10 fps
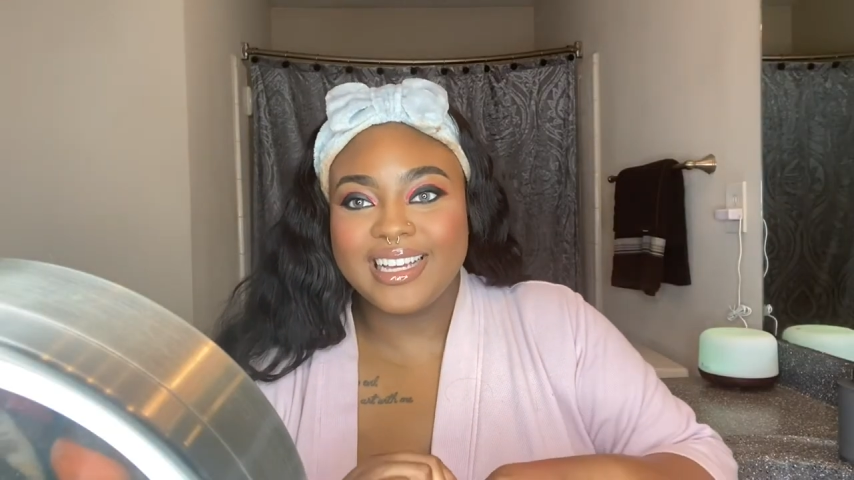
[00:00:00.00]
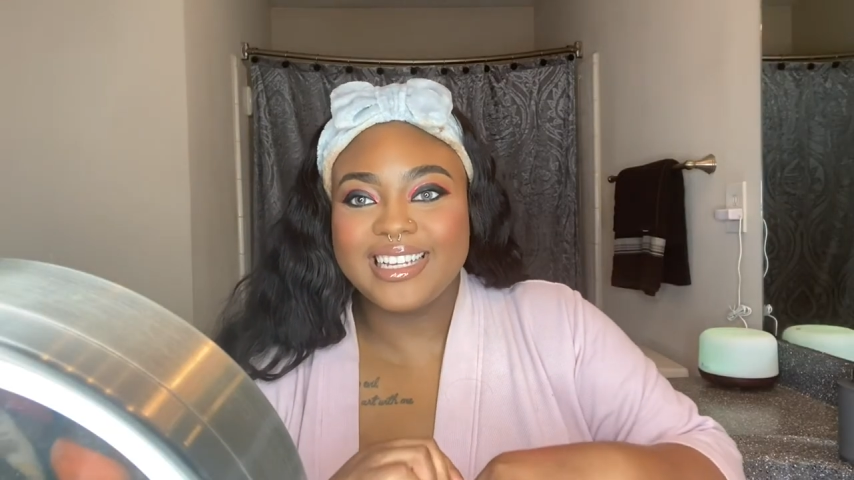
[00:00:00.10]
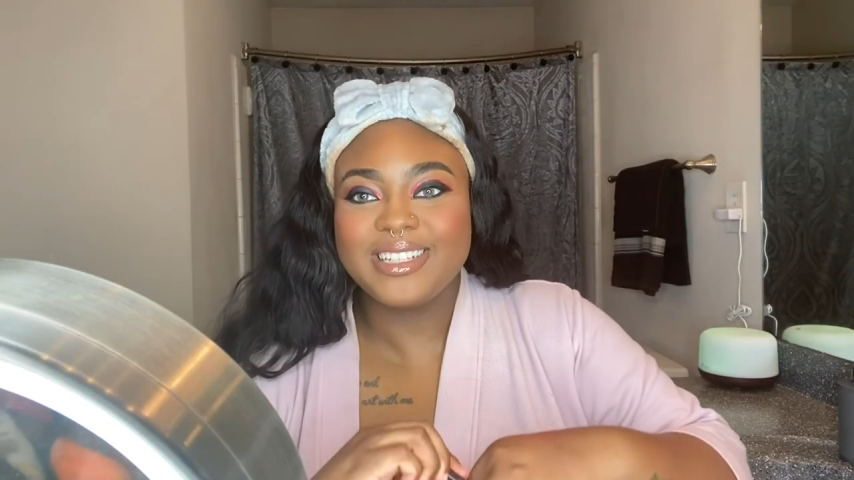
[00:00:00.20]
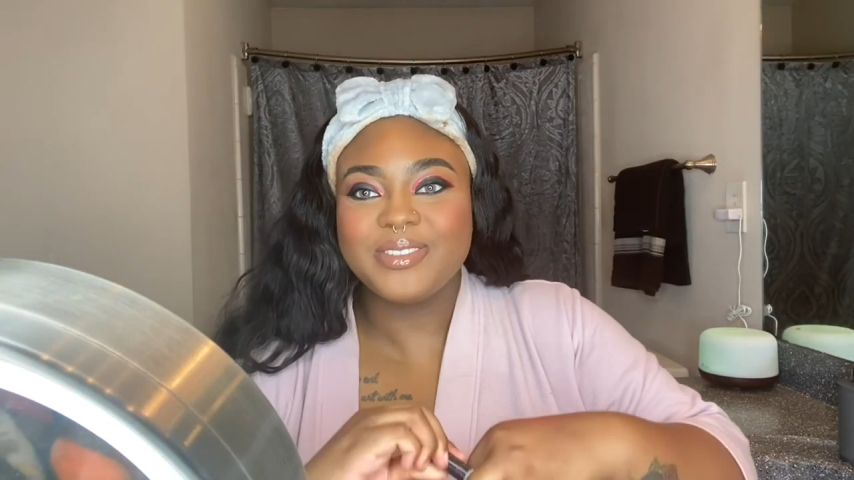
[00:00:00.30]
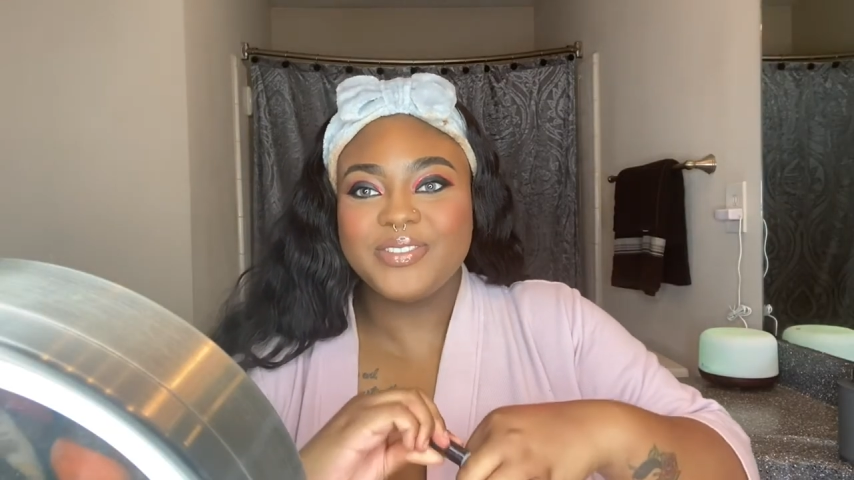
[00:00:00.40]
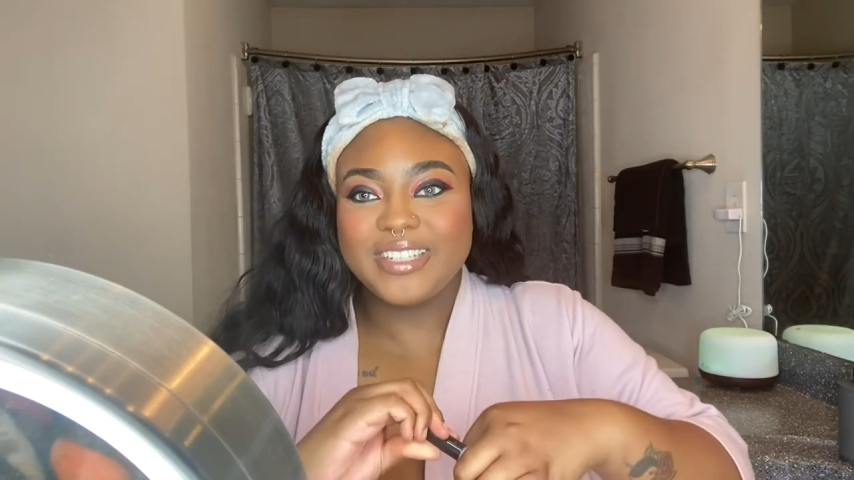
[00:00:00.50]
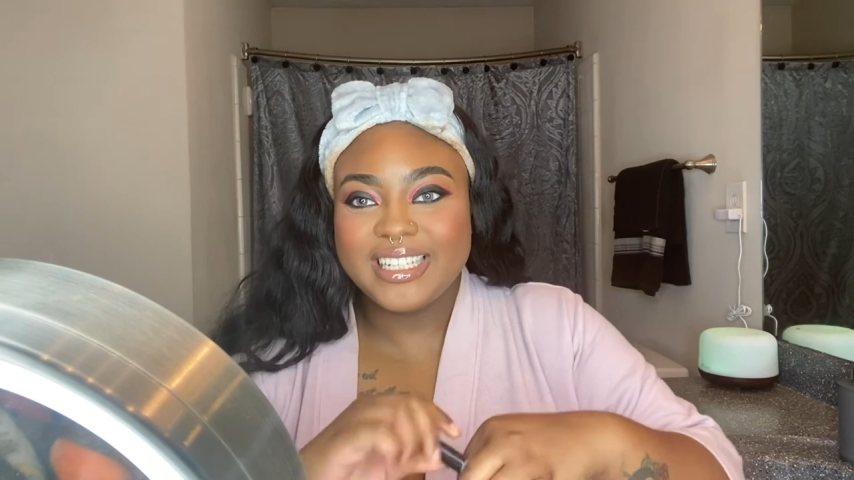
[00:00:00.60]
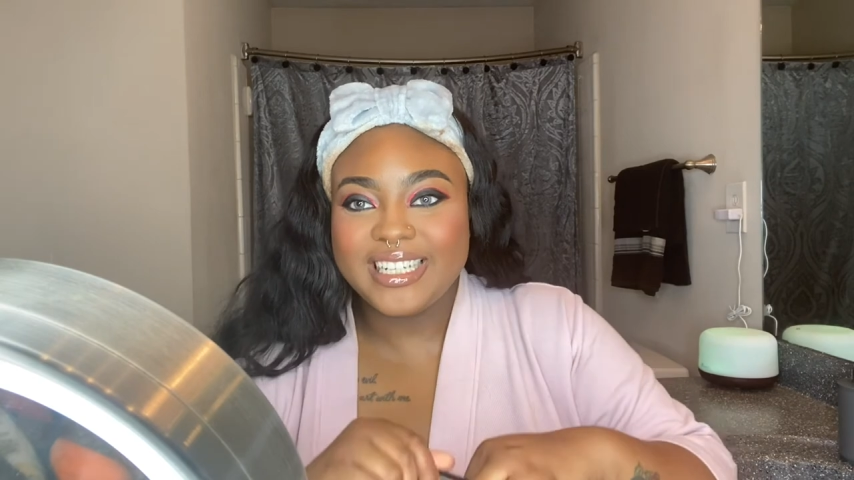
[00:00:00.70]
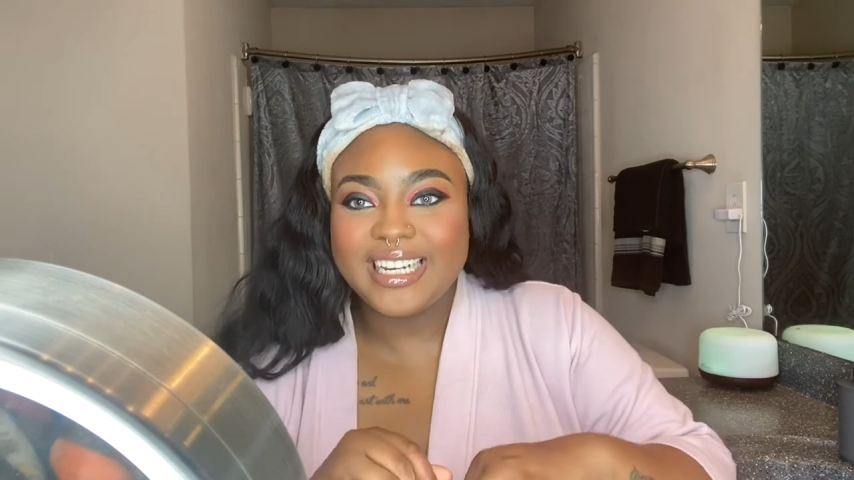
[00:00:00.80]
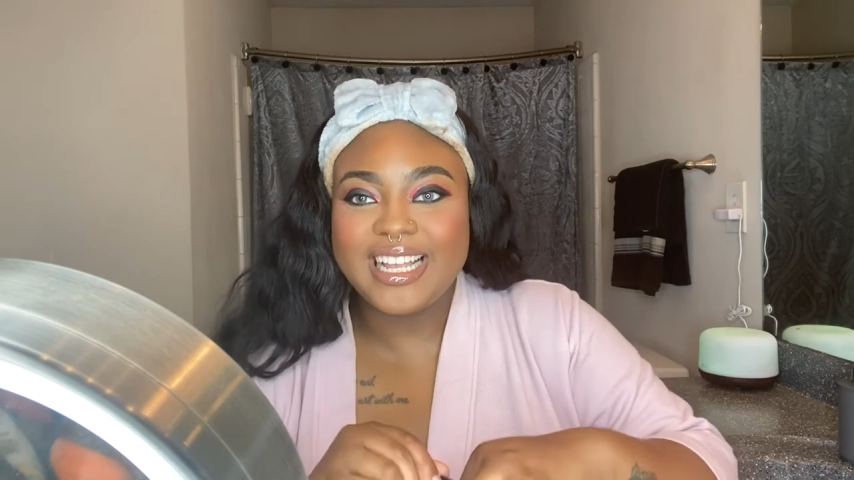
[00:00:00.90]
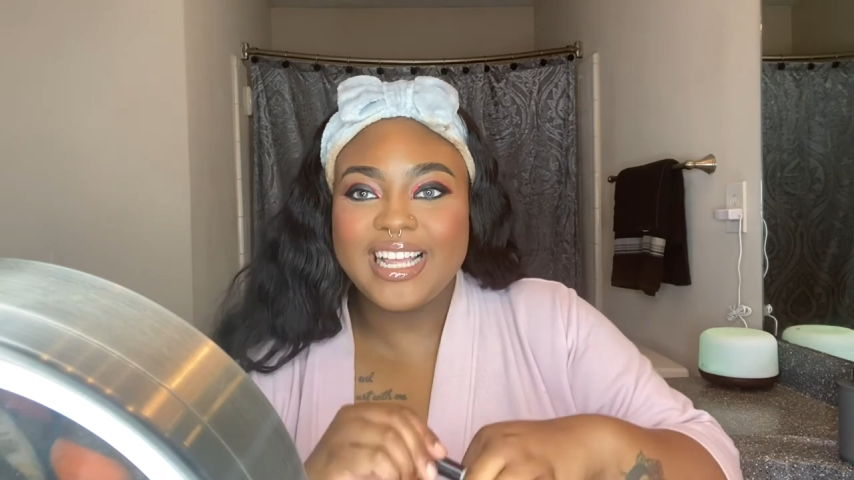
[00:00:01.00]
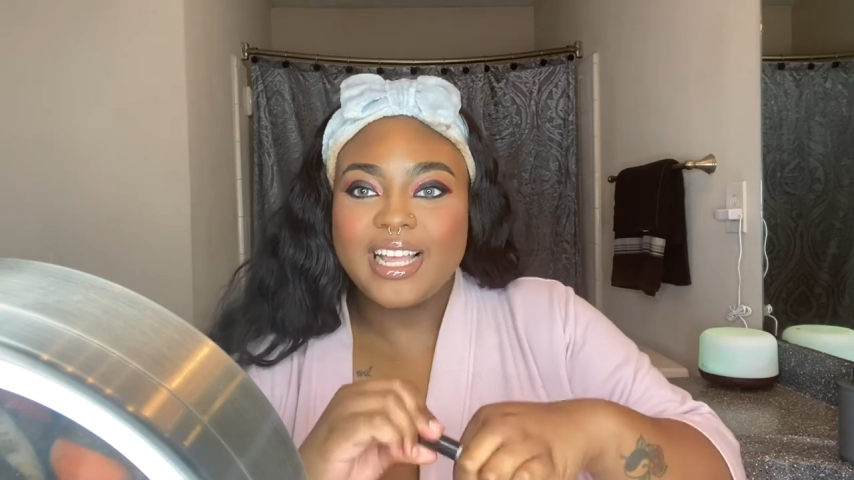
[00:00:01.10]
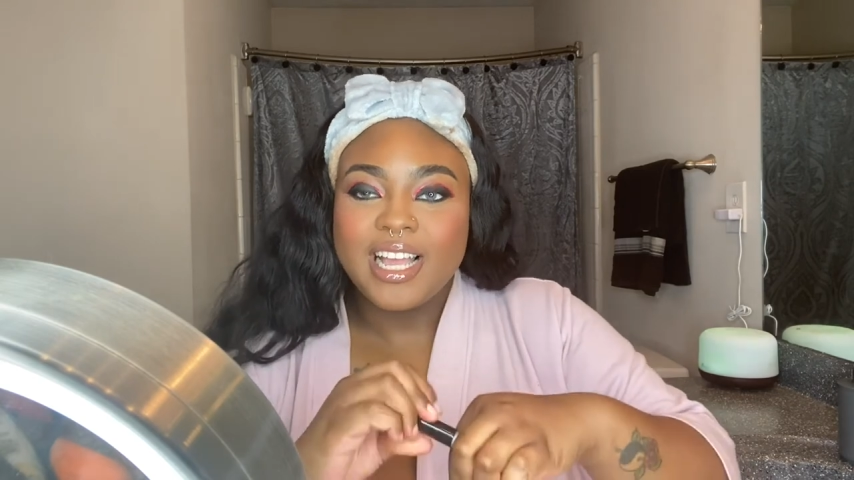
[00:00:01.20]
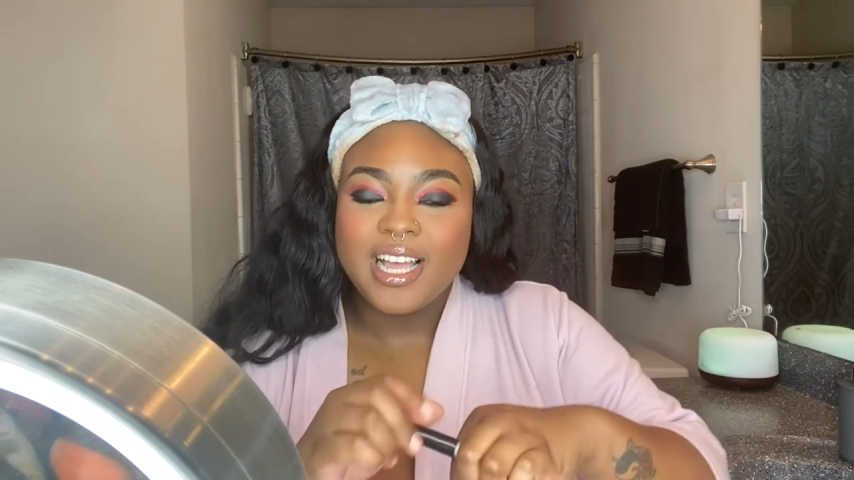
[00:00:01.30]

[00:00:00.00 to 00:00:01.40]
can feel it